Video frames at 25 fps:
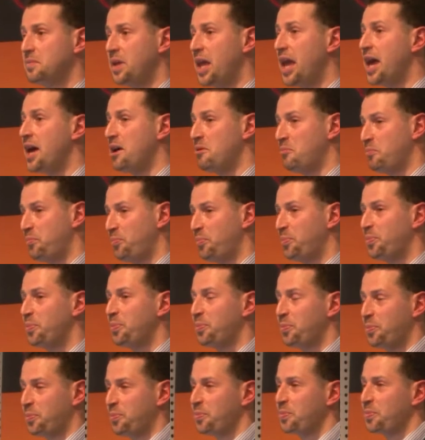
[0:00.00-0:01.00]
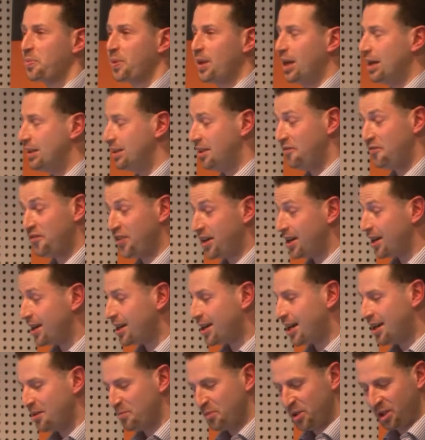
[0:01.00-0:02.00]
Yeah, they're
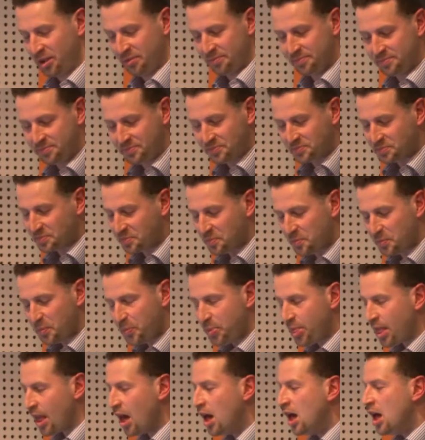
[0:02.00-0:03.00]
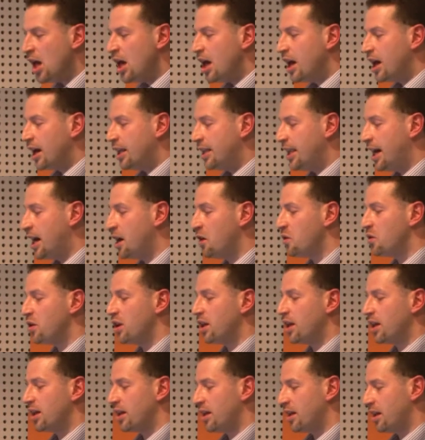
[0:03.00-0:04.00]
very common.
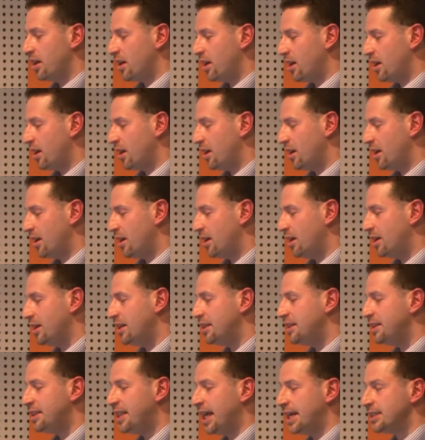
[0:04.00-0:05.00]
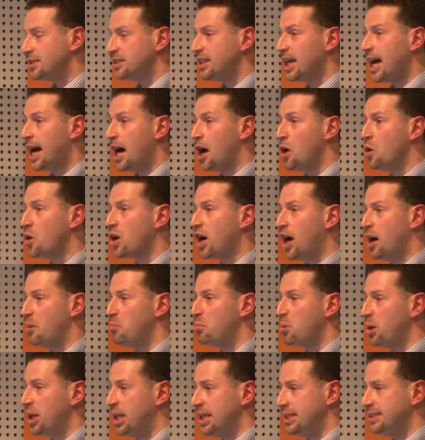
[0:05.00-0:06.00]
Now, that's how
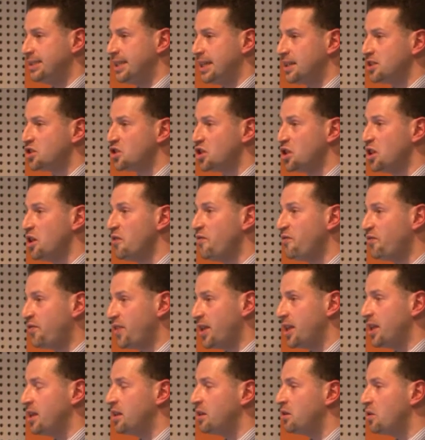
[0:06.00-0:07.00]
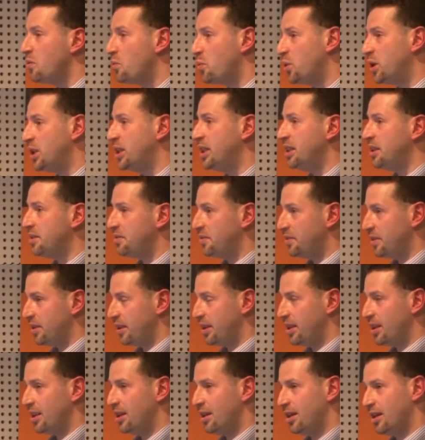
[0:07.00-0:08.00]
companies actually feel when
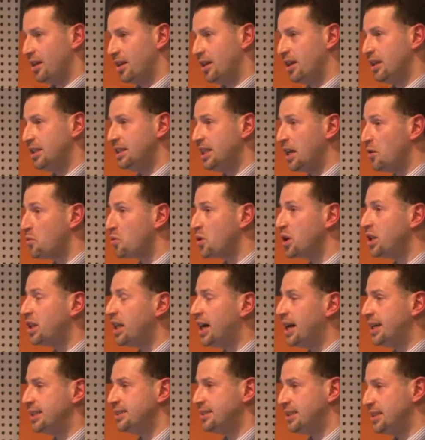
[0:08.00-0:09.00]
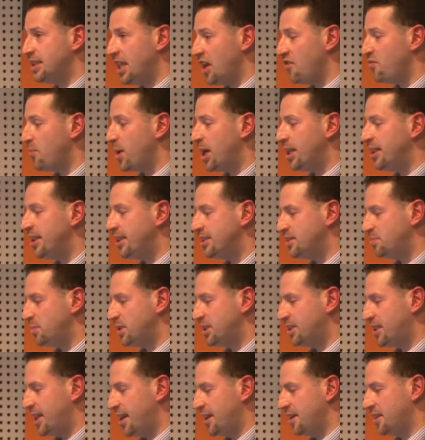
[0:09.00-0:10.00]
they realize that they've made these
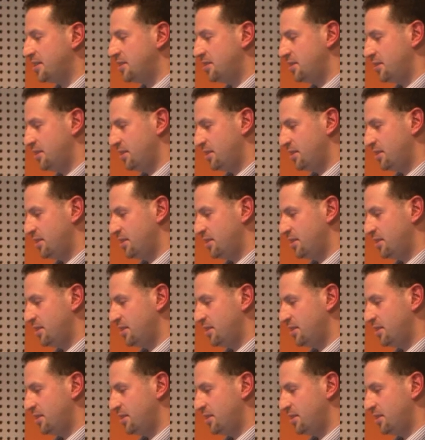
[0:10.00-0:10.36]
mistakes.